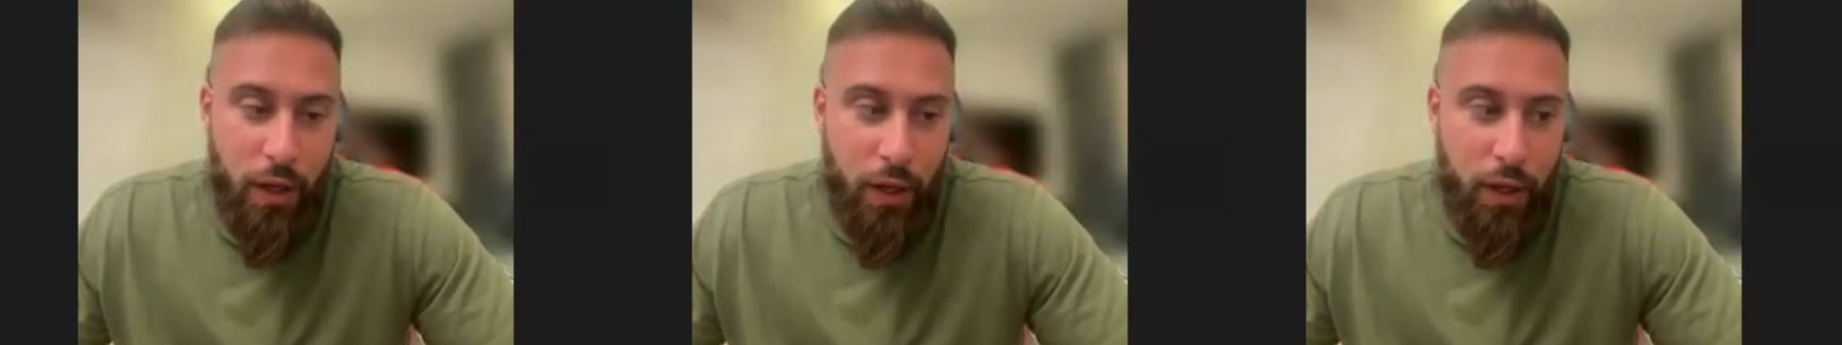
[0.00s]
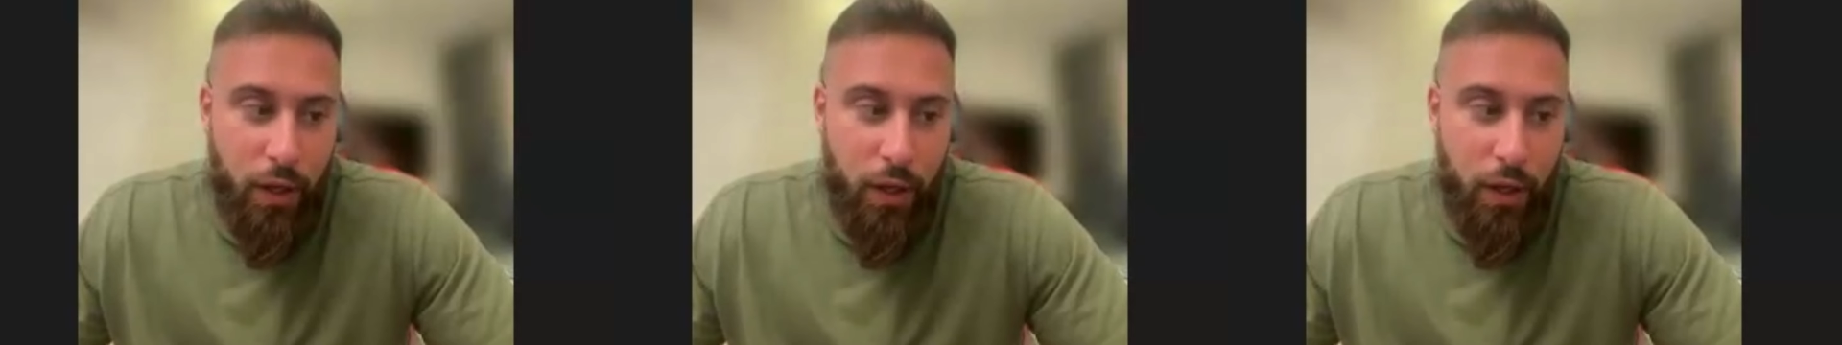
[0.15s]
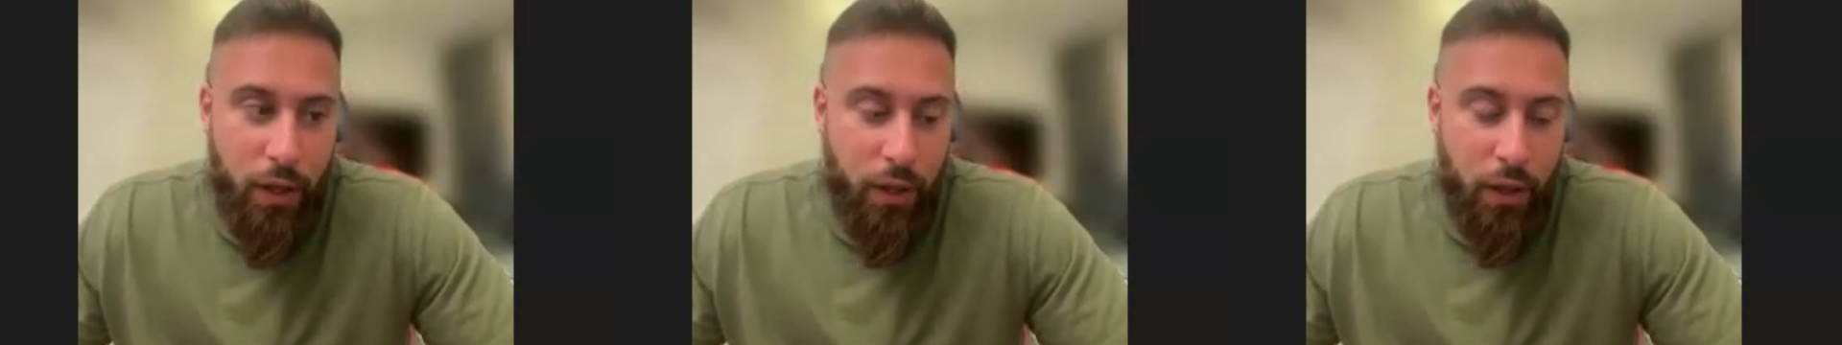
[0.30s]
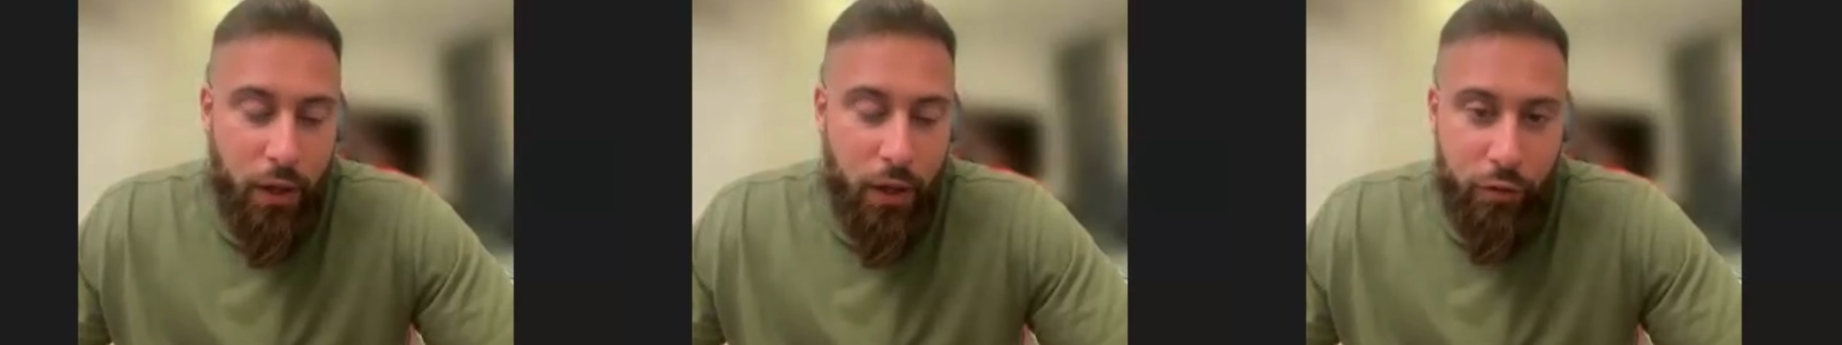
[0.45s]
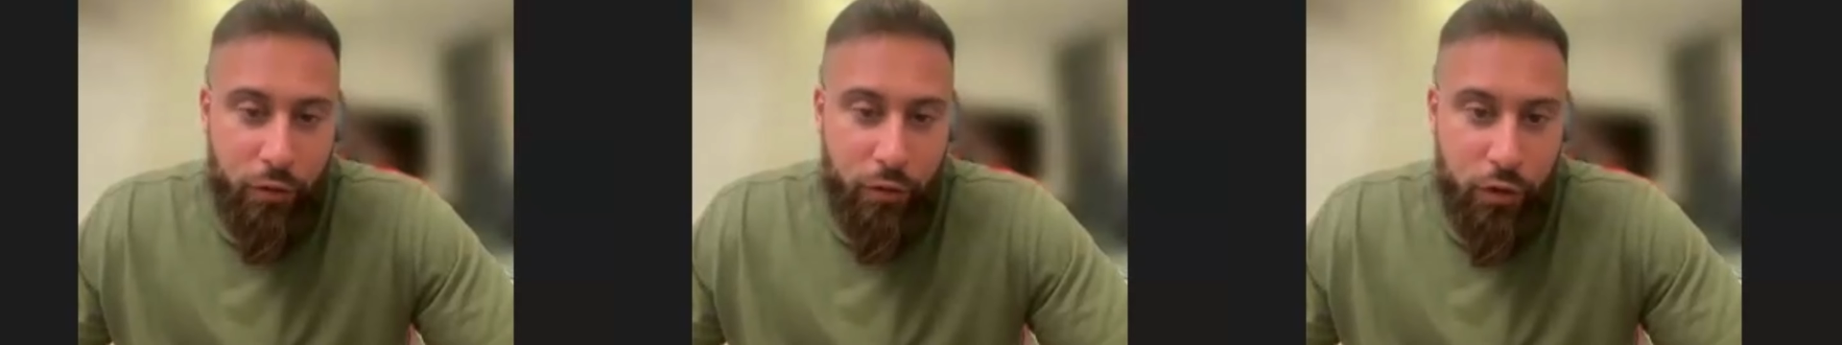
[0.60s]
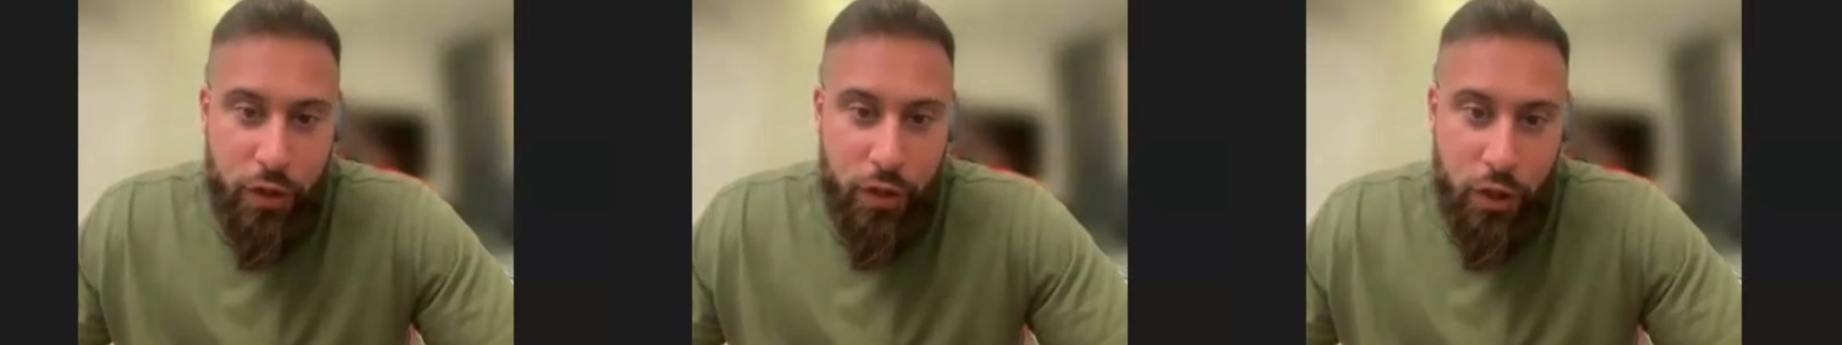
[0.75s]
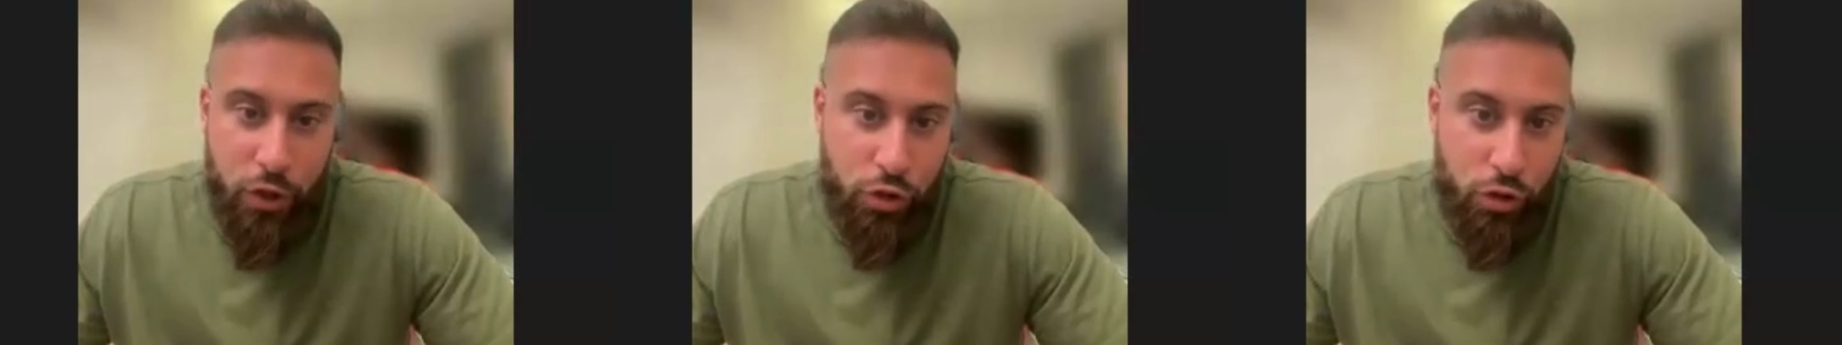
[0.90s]

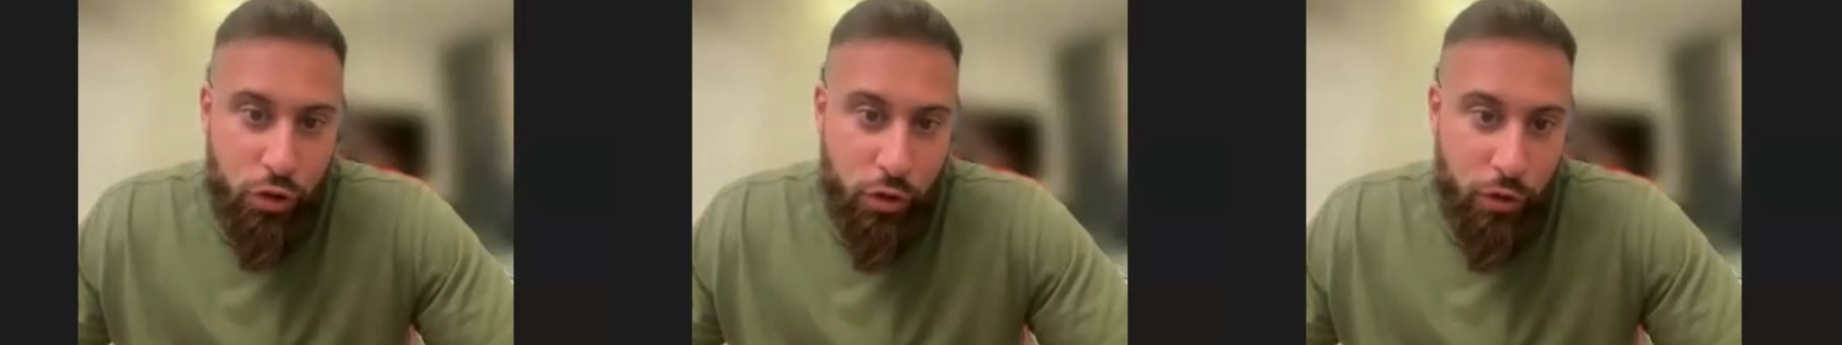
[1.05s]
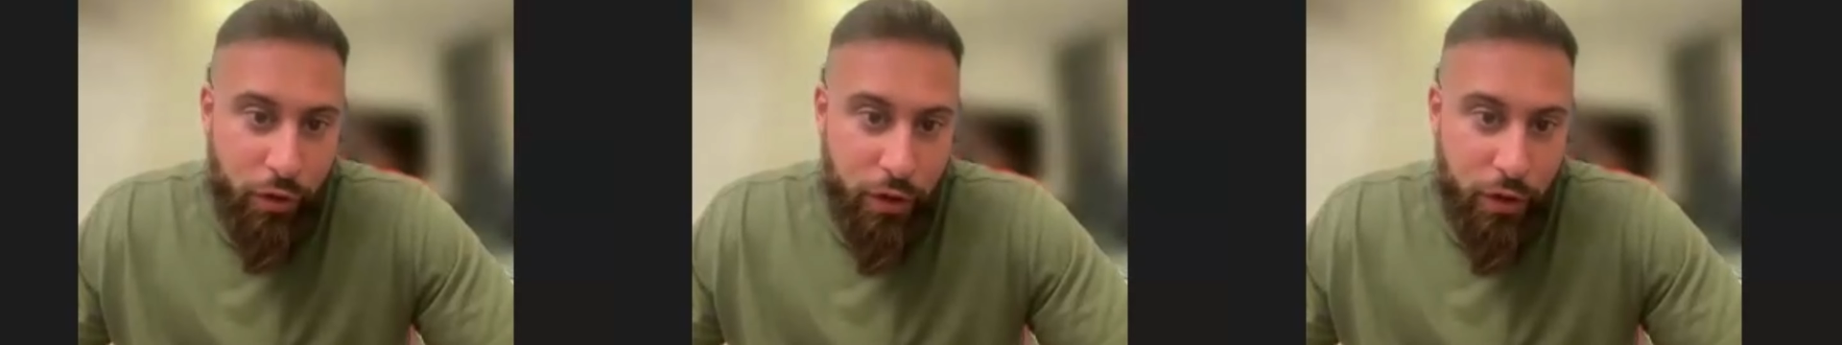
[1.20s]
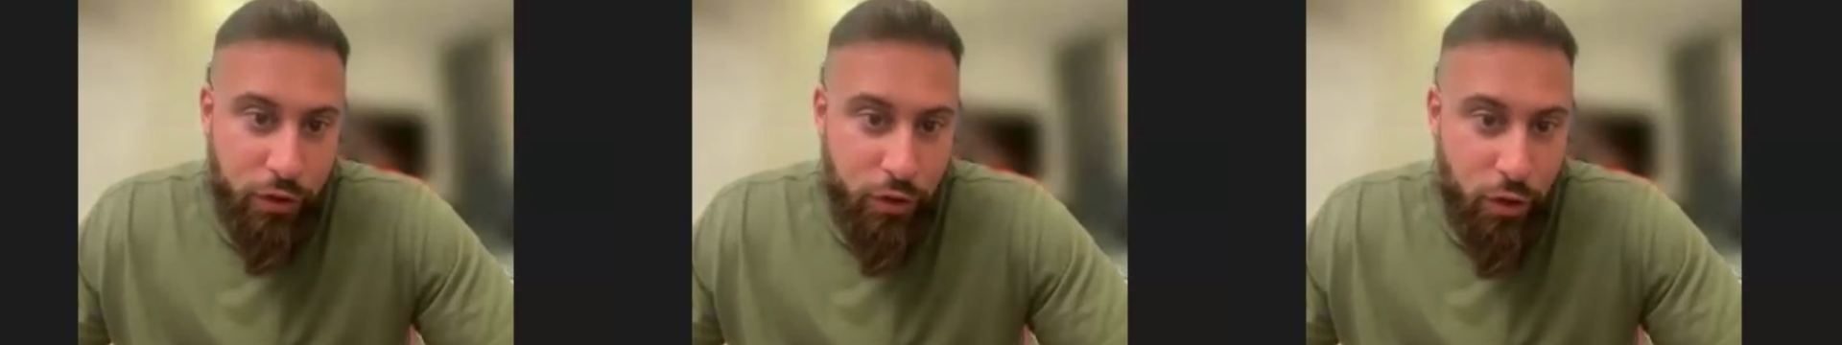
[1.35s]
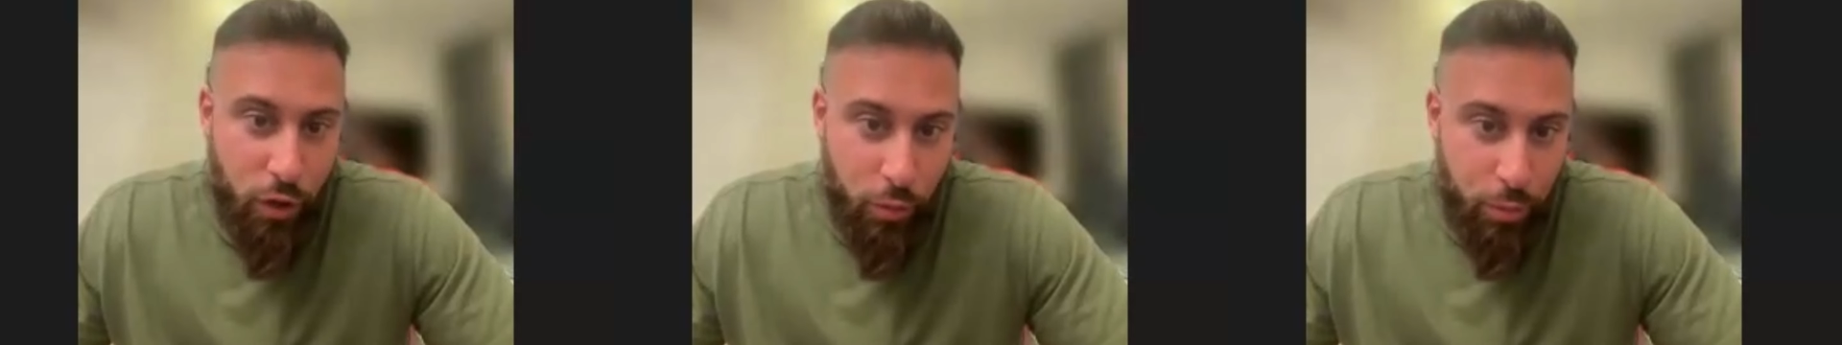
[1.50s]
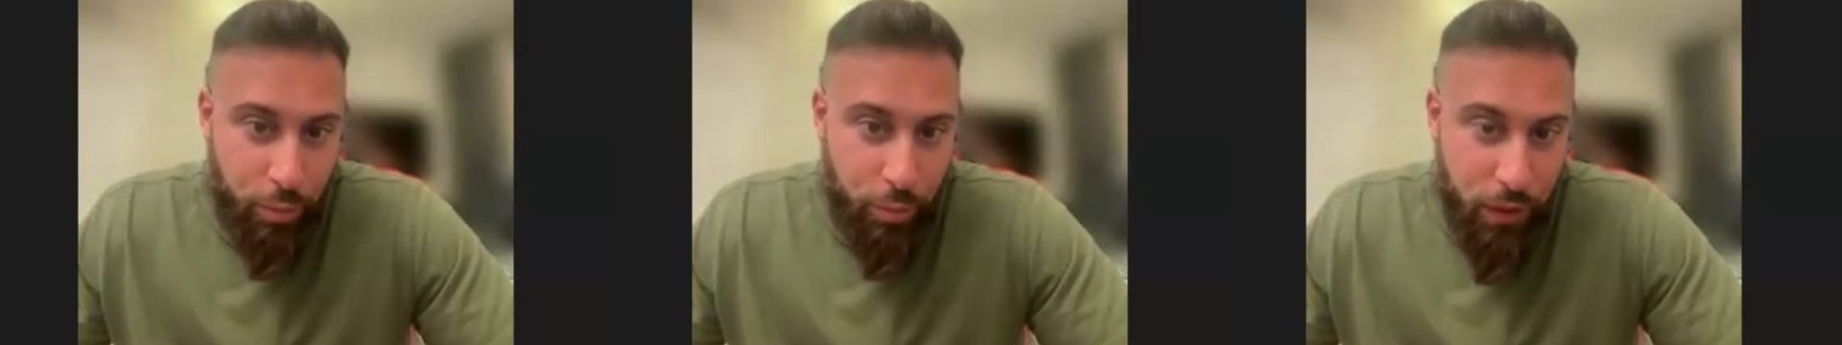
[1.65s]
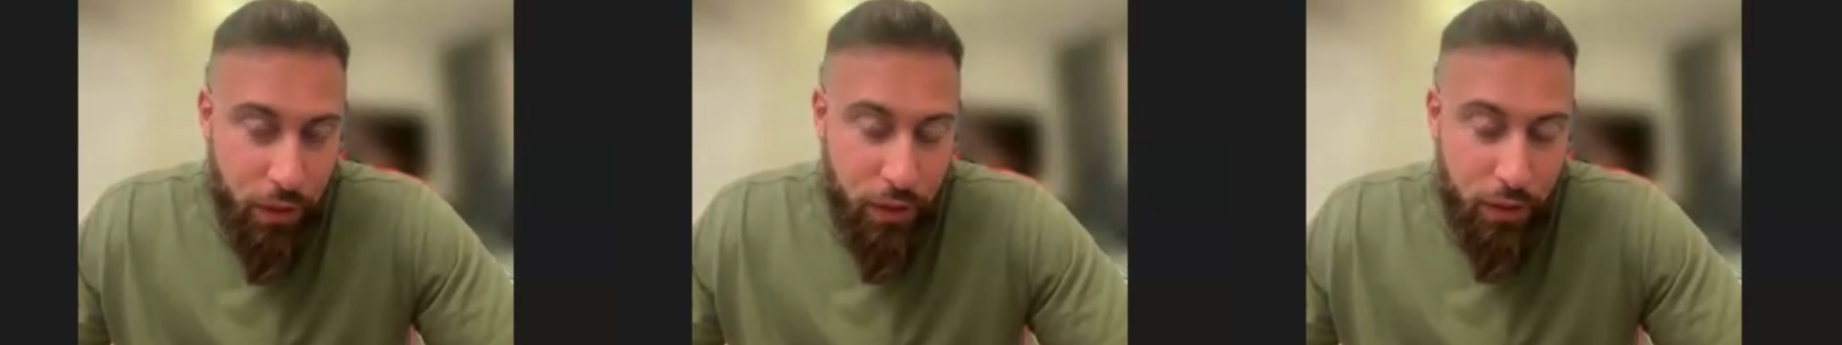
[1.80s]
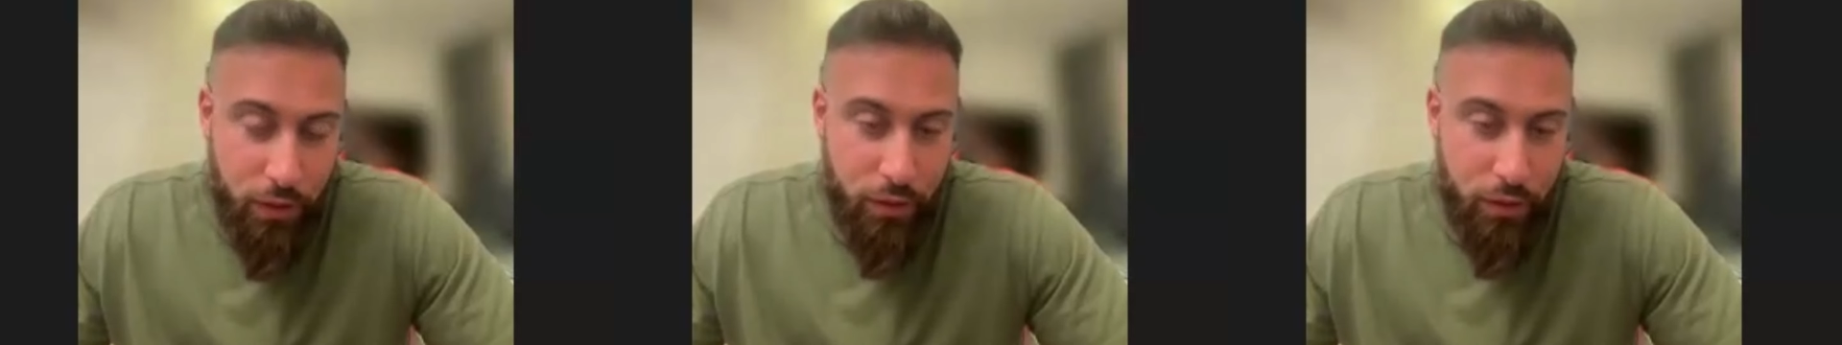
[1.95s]
confrontational, then don't
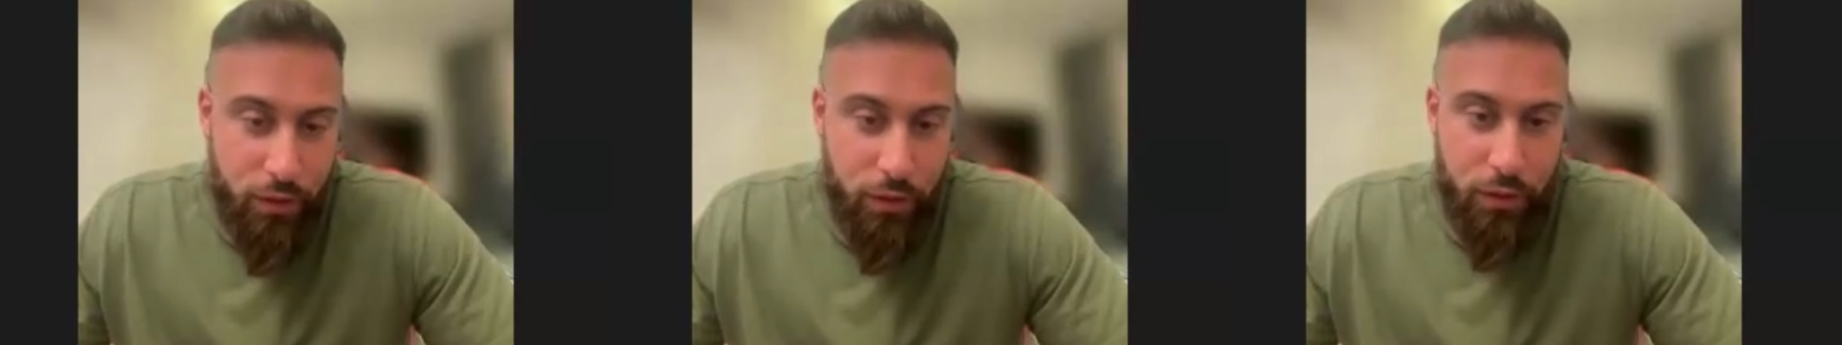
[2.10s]
be.